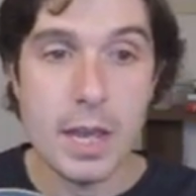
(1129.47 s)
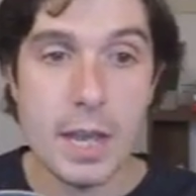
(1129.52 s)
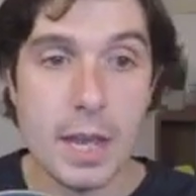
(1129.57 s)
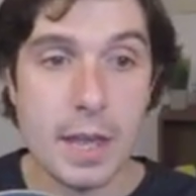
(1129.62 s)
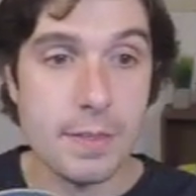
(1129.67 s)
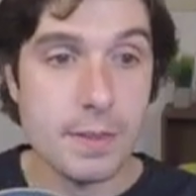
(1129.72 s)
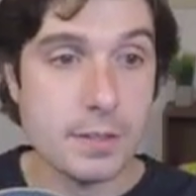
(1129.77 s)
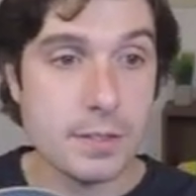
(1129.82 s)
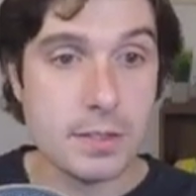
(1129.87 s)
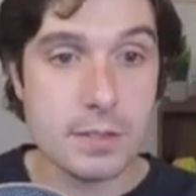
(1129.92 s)

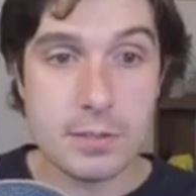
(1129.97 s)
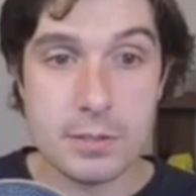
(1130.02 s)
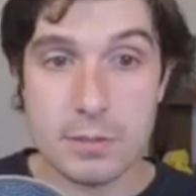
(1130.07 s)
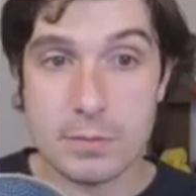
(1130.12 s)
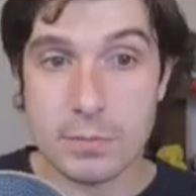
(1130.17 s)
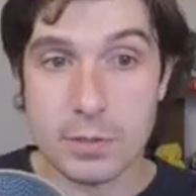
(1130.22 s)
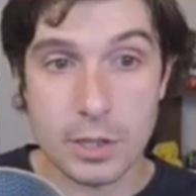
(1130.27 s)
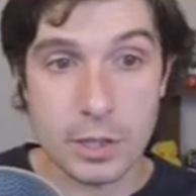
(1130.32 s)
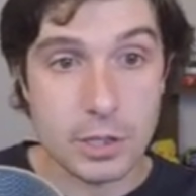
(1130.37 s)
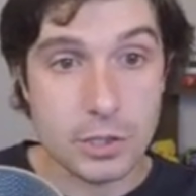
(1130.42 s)
And this is
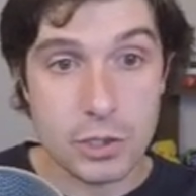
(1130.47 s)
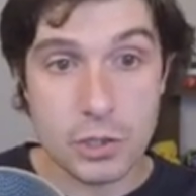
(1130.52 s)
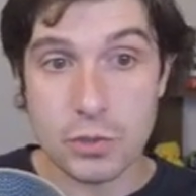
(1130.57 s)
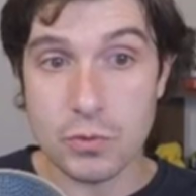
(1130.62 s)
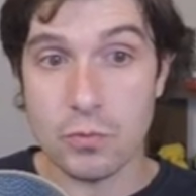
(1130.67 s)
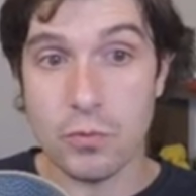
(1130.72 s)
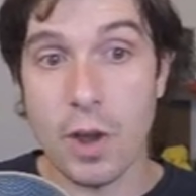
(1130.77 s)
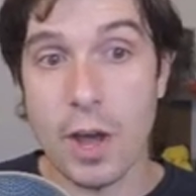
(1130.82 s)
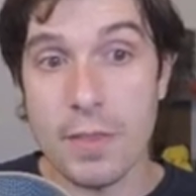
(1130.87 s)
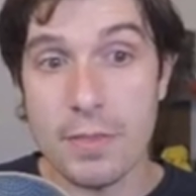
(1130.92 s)
going to just
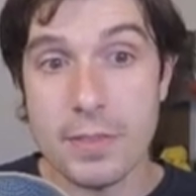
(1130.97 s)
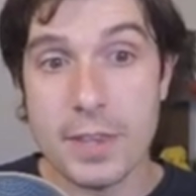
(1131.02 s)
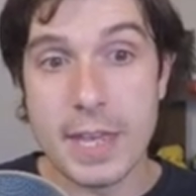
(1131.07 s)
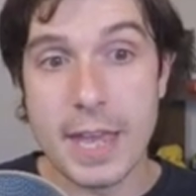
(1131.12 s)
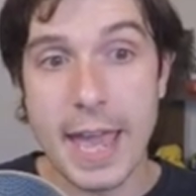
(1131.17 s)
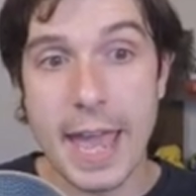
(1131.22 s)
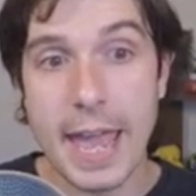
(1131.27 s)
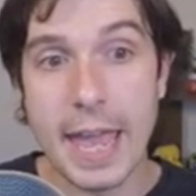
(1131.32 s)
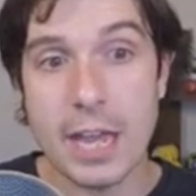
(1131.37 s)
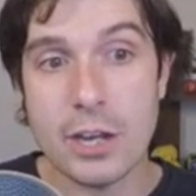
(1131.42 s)
run the
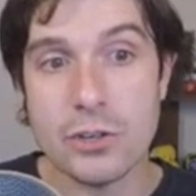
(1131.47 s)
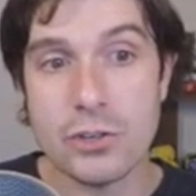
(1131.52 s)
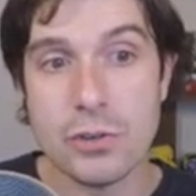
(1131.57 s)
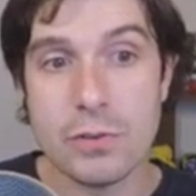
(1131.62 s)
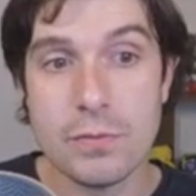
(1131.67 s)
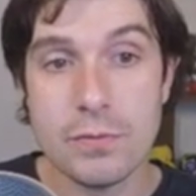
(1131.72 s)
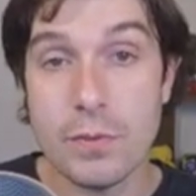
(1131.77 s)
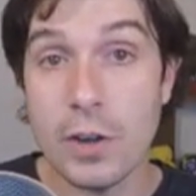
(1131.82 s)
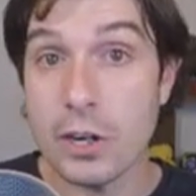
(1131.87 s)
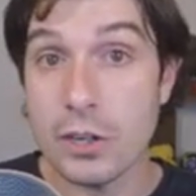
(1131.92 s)
Azure
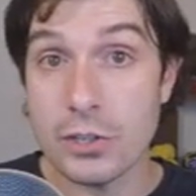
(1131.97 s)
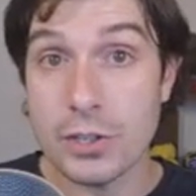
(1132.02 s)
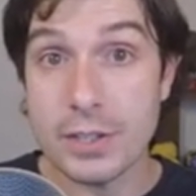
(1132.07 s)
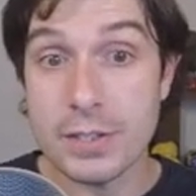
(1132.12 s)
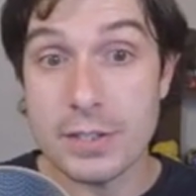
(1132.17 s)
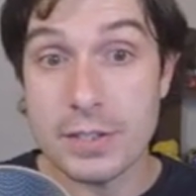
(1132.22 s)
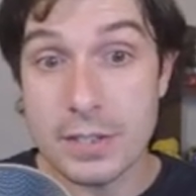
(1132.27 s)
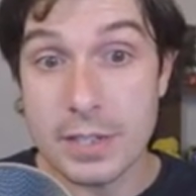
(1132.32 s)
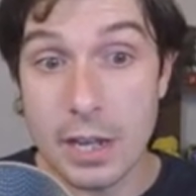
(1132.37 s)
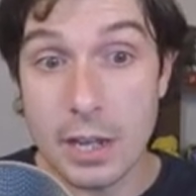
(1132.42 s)
Function
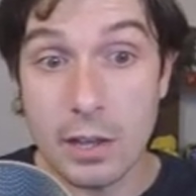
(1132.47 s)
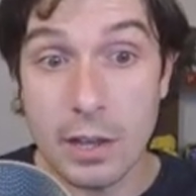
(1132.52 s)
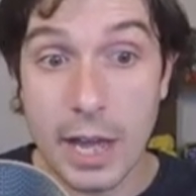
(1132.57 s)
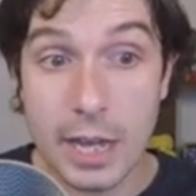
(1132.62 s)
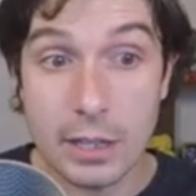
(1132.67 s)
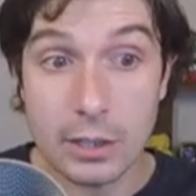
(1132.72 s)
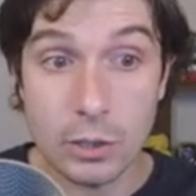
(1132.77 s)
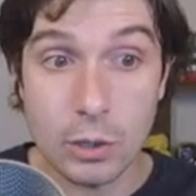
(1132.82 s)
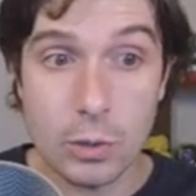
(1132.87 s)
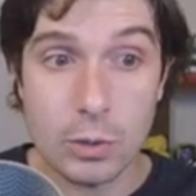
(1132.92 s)
CLI
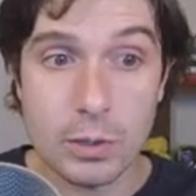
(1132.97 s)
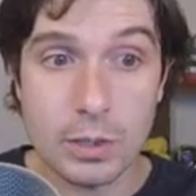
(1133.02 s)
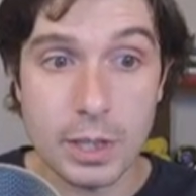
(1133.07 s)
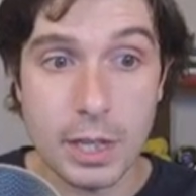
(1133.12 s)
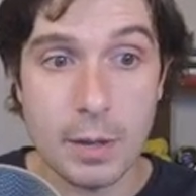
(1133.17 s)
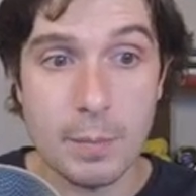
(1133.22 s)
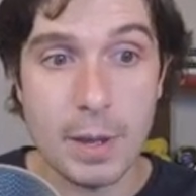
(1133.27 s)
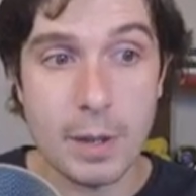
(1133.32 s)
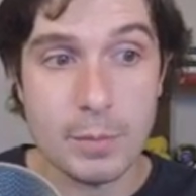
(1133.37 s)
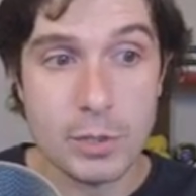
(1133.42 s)
locally
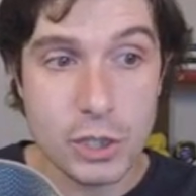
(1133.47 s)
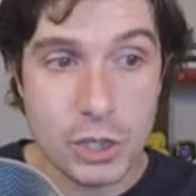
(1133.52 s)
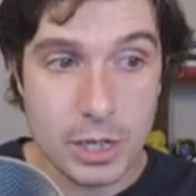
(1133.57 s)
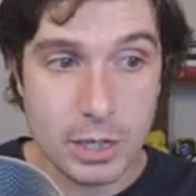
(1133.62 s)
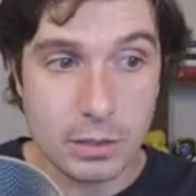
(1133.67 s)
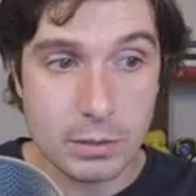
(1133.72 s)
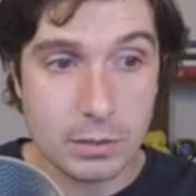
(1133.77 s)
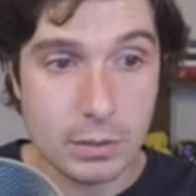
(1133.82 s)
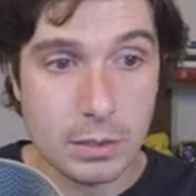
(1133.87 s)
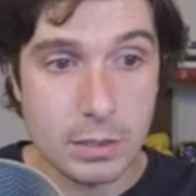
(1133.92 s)
on my
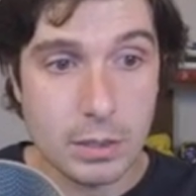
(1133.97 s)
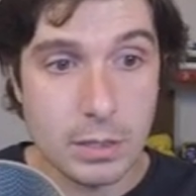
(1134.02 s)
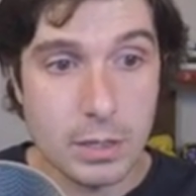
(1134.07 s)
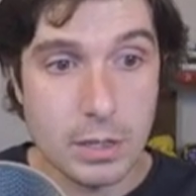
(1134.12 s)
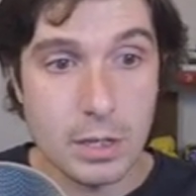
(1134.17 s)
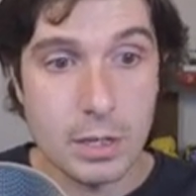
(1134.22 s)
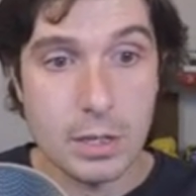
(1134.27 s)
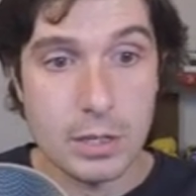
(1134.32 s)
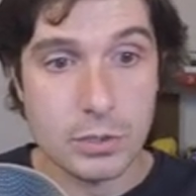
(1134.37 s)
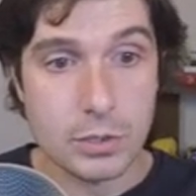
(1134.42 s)
machine.
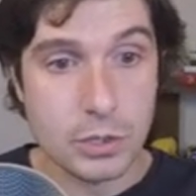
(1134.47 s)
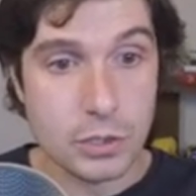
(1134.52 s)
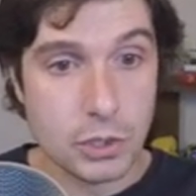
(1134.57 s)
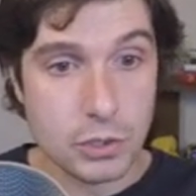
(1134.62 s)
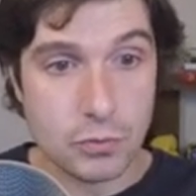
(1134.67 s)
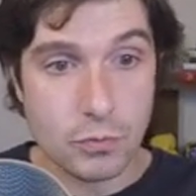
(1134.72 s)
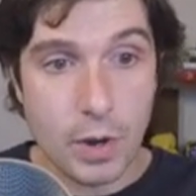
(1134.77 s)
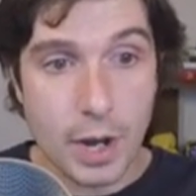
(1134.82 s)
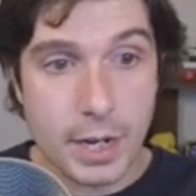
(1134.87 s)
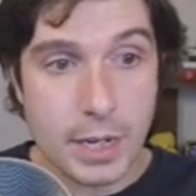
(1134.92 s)
So this is
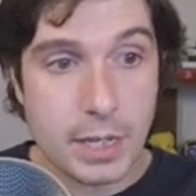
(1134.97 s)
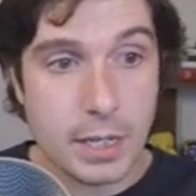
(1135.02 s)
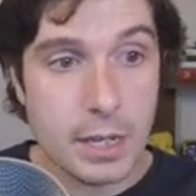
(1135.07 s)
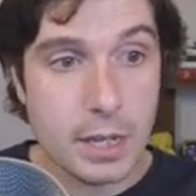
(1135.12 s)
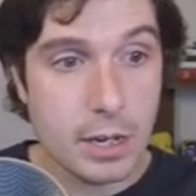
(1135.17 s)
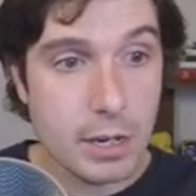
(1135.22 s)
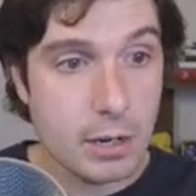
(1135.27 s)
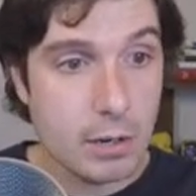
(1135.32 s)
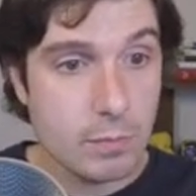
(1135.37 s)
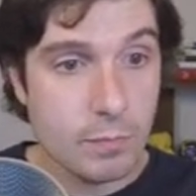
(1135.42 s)
running
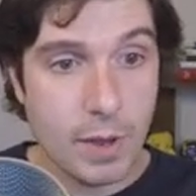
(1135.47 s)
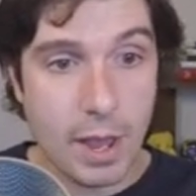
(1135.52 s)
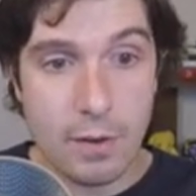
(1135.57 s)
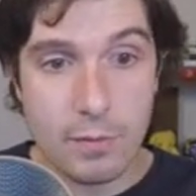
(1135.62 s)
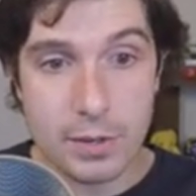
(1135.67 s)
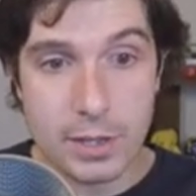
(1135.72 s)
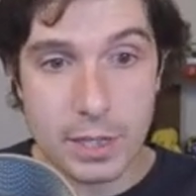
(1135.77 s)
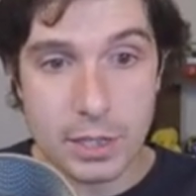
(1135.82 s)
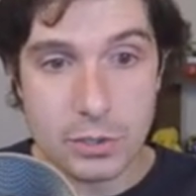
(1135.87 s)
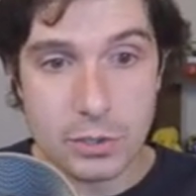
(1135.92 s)
here,
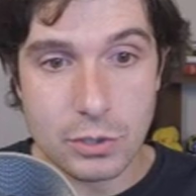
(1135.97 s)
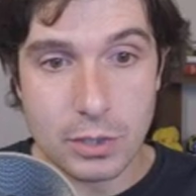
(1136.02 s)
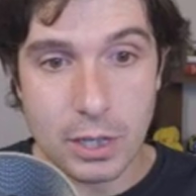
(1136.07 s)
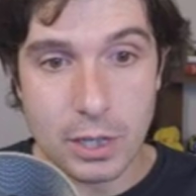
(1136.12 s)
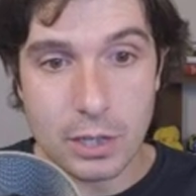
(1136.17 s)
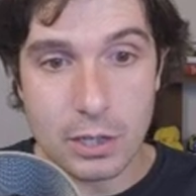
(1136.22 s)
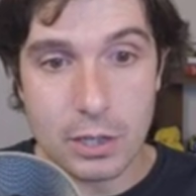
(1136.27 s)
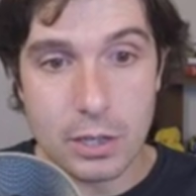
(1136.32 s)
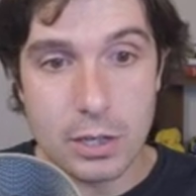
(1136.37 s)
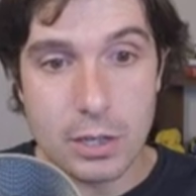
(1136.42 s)
everything's
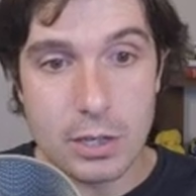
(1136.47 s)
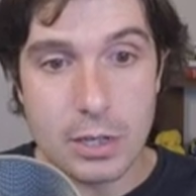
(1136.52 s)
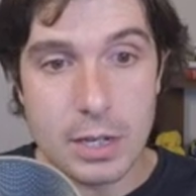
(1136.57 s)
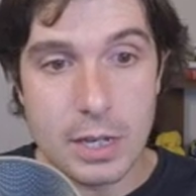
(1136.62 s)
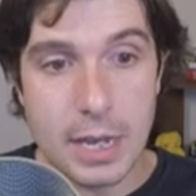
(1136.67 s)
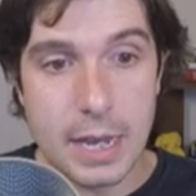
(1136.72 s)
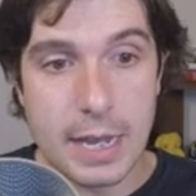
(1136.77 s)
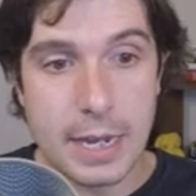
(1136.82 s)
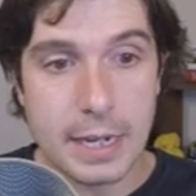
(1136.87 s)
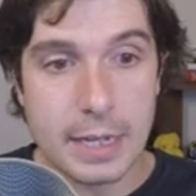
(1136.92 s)
looking good,
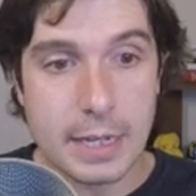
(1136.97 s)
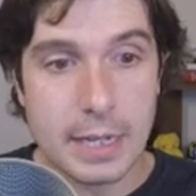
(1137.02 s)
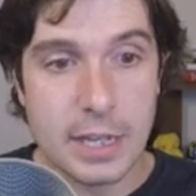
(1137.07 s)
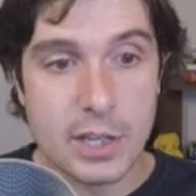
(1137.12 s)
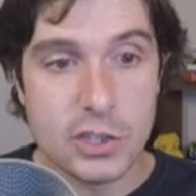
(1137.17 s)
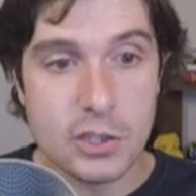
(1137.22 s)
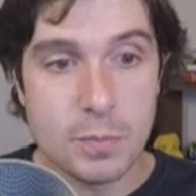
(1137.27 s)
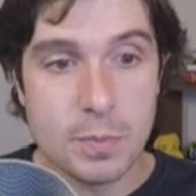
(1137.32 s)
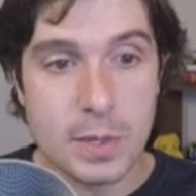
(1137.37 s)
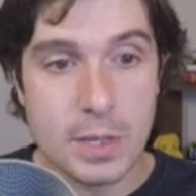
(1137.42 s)
and it
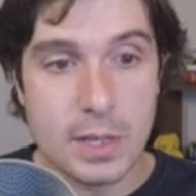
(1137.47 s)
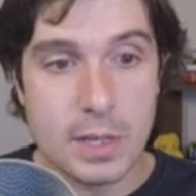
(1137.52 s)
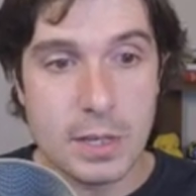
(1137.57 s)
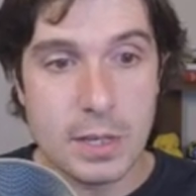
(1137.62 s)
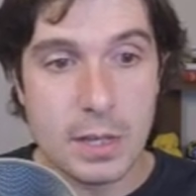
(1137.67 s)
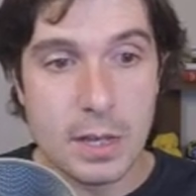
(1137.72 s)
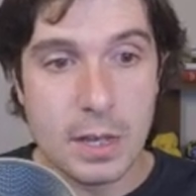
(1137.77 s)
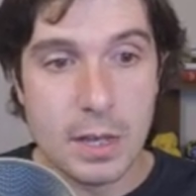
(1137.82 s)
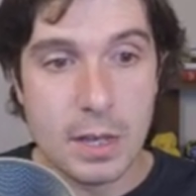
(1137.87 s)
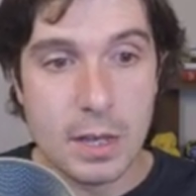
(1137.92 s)
gives me
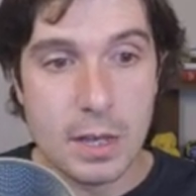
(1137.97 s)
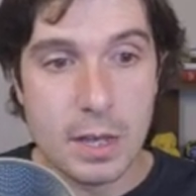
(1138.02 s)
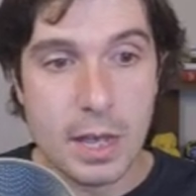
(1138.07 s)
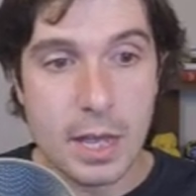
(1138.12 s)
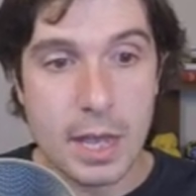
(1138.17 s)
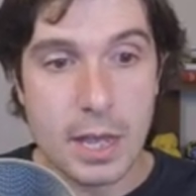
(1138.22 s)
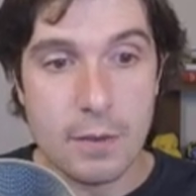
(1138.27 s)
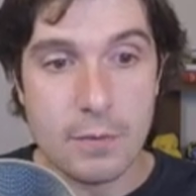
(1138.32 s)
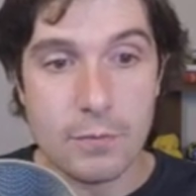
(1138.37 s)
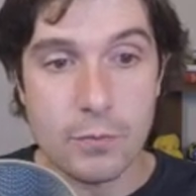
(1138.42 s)

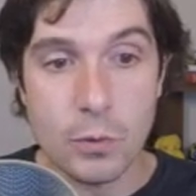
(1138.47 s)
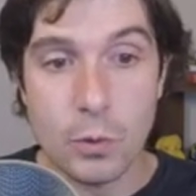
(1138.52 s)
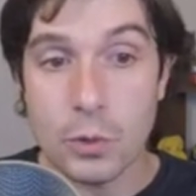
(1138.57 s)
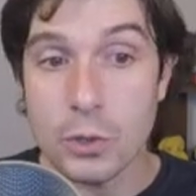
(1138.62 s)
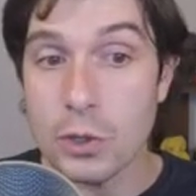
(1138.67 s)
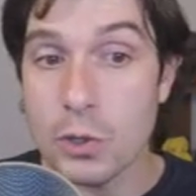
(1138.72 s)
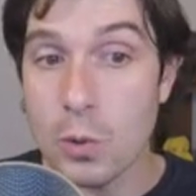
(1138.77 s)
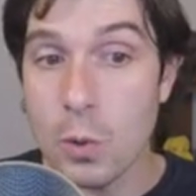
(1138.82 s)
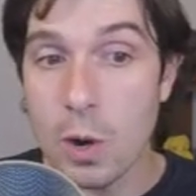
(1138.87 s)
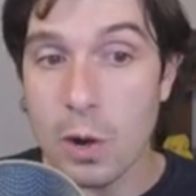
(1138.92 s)
a full
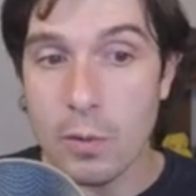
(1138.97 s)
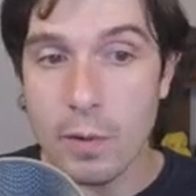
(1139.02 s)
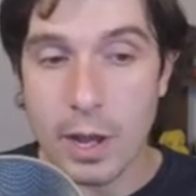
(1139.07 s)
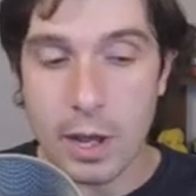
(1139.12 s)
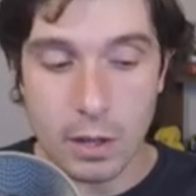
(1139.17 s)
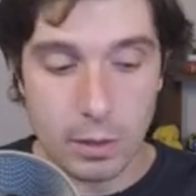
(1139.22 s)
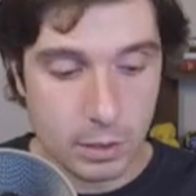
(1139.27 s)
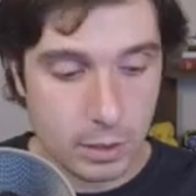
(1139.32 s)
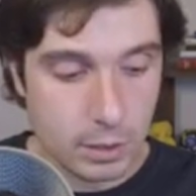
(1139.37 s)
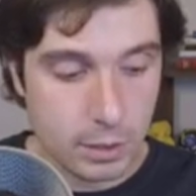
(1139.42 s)

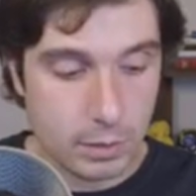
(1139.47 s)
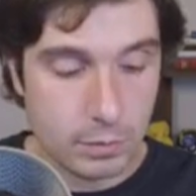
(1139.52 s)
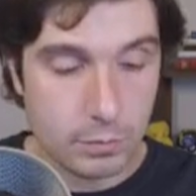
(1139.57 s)
URL of